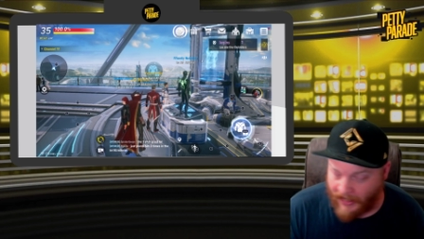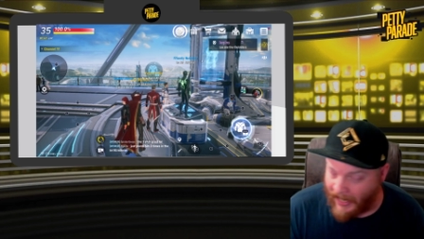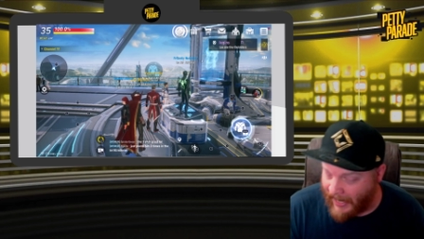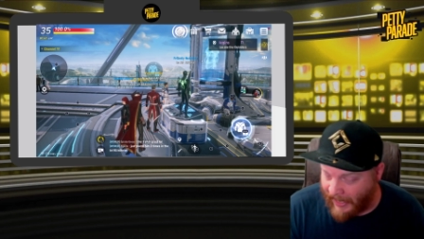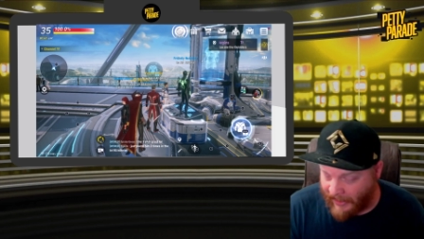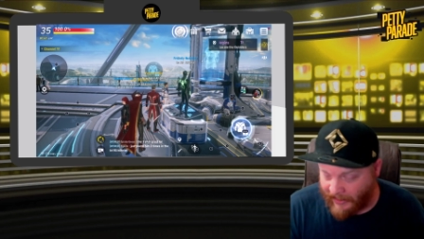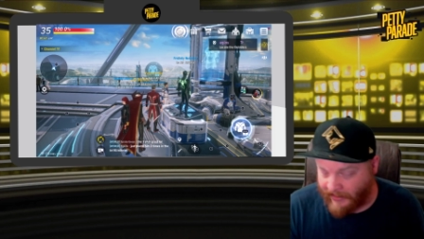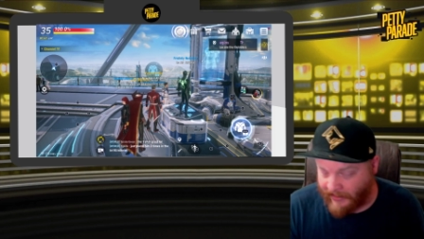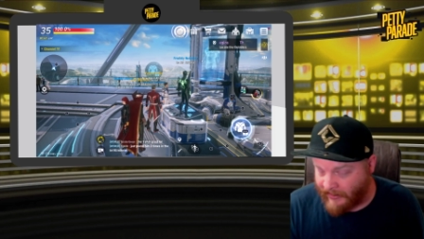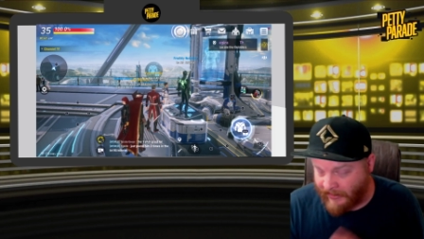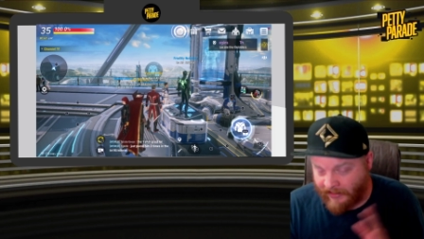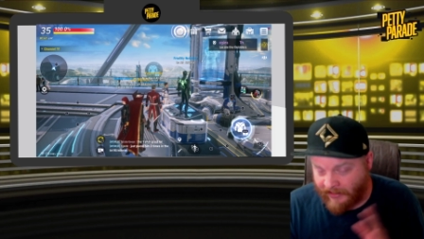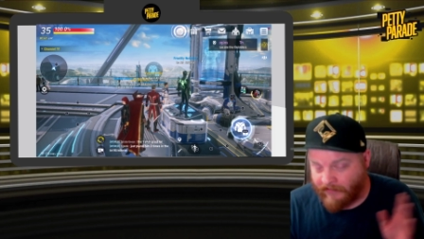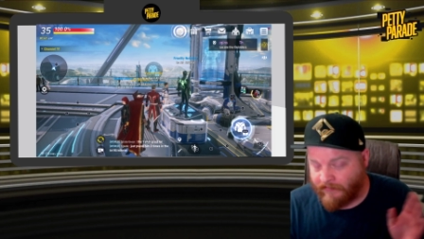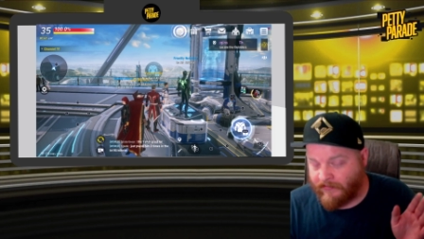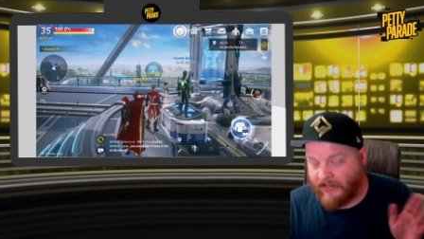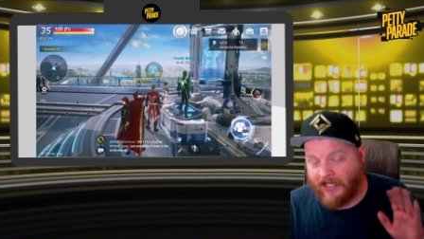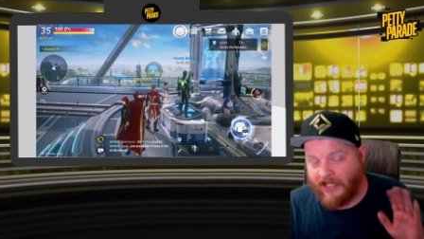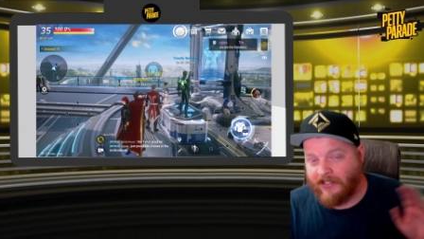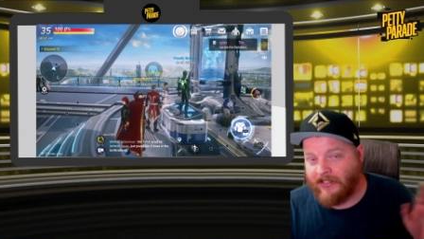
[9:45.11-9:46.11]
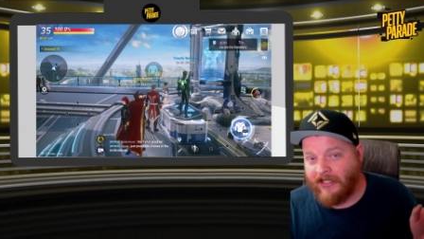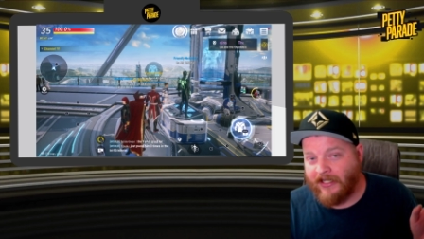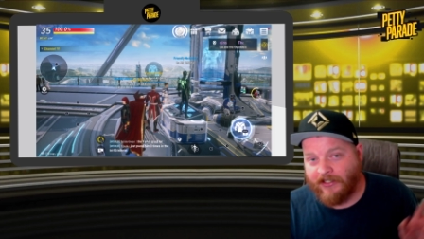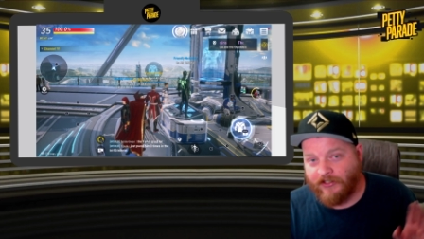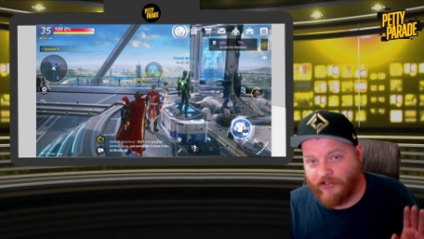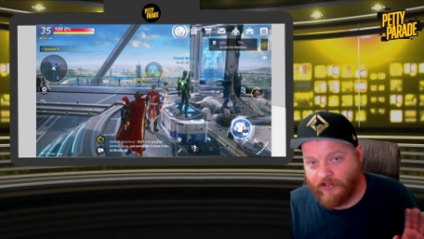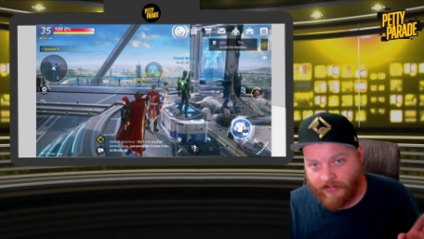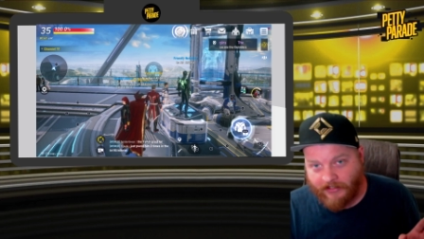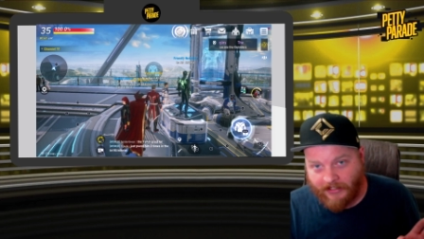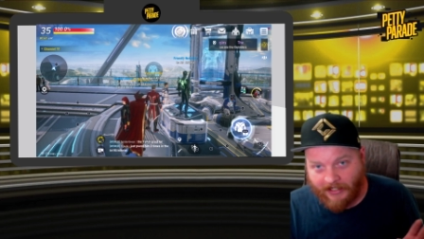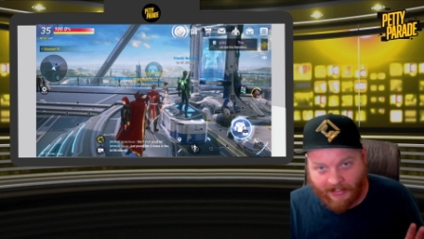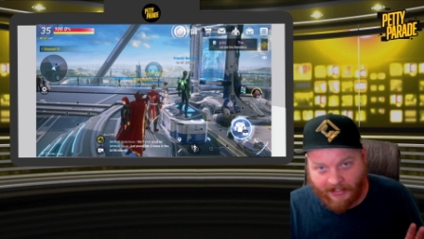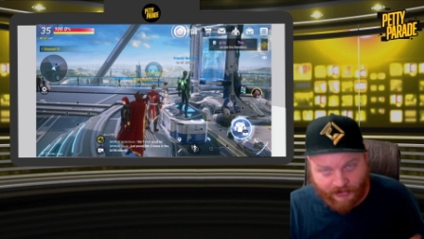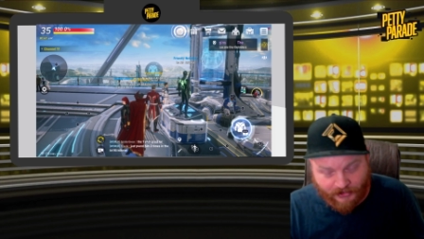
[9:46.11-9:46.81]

anything of that nature yet.